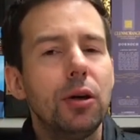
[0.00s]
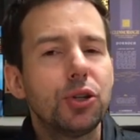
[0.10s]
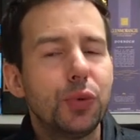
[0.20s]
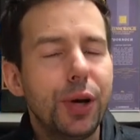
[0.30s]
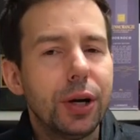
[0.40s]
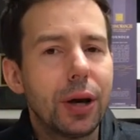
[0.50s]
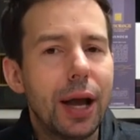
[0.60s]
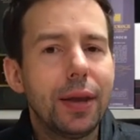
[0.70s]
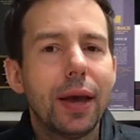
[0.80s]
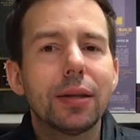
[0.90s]
Sweeter
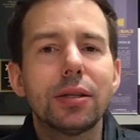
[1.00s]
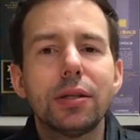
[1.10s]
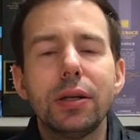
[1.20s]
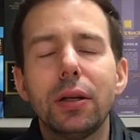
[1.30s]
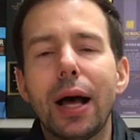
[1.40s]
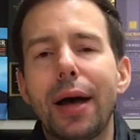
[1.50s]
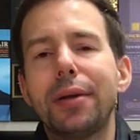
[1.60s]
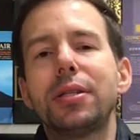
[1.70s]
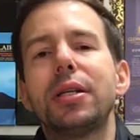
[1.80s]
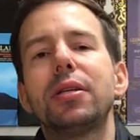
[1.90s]
and yet still
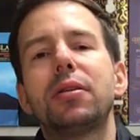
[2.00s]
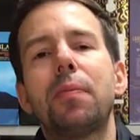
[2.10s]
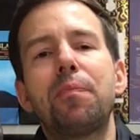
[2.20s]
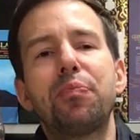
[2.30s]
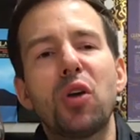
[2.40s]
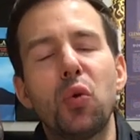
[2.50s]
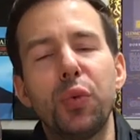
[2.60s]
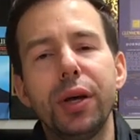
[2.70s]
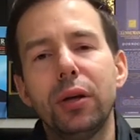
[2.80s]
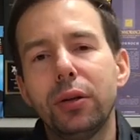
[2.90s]
has this
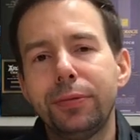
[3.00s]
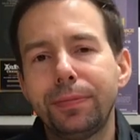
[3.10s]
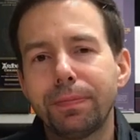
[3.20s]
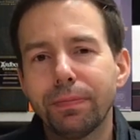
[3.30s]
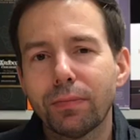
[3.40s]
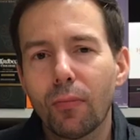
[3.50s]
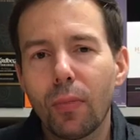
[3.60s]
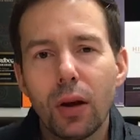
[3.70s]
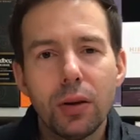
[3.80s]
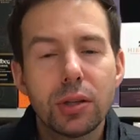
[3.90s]
real
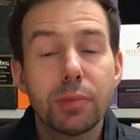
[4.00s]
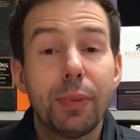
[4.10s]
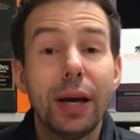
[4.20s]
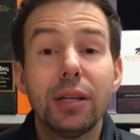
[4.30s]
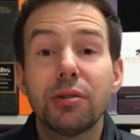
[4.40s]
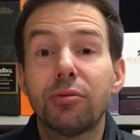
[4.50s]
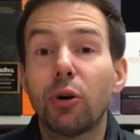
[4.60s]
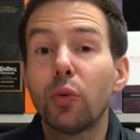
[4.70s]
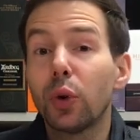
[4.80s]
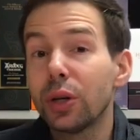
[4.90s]
spice
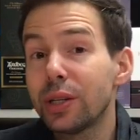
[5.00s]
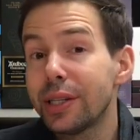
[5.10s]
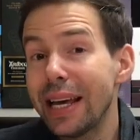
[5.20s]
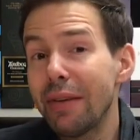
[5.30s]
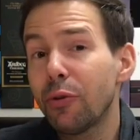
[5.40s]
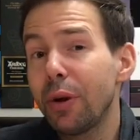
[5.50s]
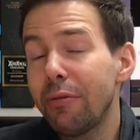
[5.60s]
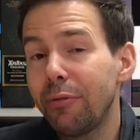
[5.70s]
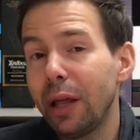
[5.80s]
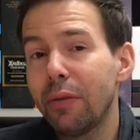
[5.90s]
forward, savory
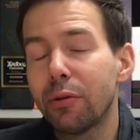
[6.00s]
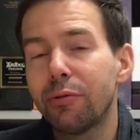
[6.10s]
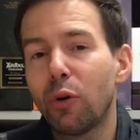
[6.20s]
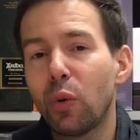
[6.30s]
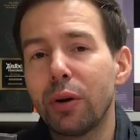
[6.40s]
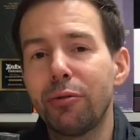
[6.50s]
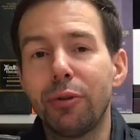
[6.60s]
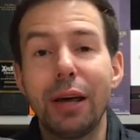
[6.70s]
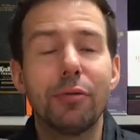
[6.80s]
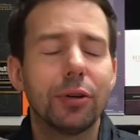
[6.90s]
flavor forward
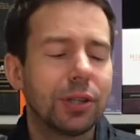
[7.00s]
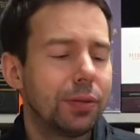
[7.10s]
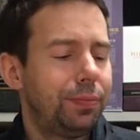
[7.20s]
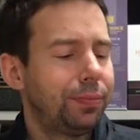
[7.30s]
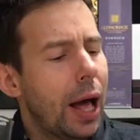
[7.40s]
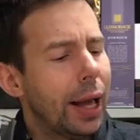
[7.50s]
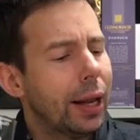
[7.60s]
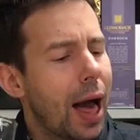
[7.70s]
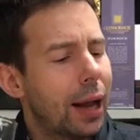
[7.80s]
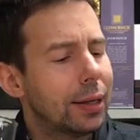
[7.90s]
flavors. I'm
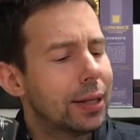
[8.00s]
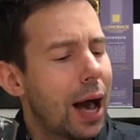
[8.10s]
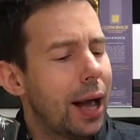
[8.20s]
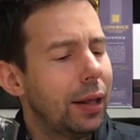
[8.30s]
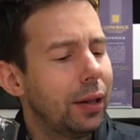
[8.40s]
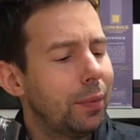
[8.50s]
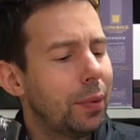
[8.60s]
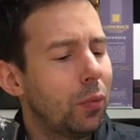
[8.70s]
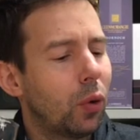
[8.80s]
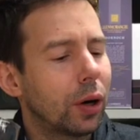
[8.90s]
going to add a tiny little
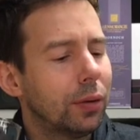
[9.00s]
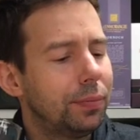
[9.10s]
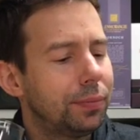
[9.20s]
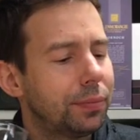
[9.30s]
bit more,